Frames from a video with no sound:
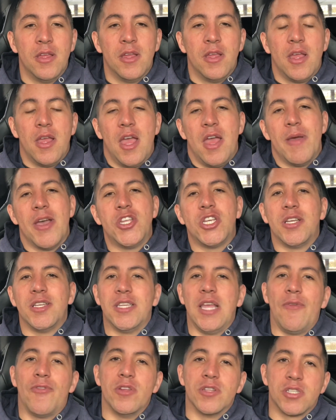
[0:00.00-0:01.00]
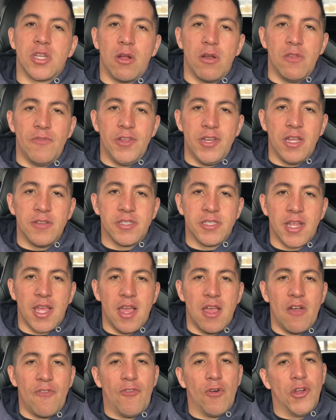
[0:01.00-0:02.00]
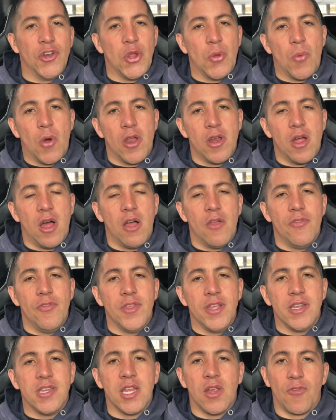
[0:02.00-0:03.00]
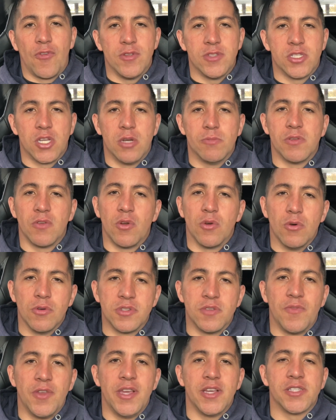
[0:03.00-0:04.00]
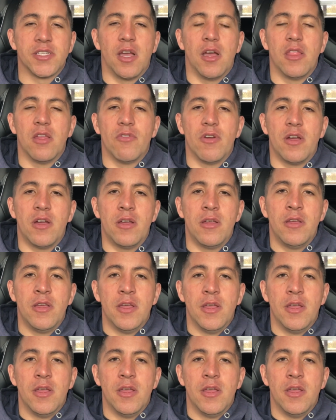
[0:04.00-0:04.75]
As you can see from the title of the video today, I thought I'd do one on the different types of Corsa VXR there are.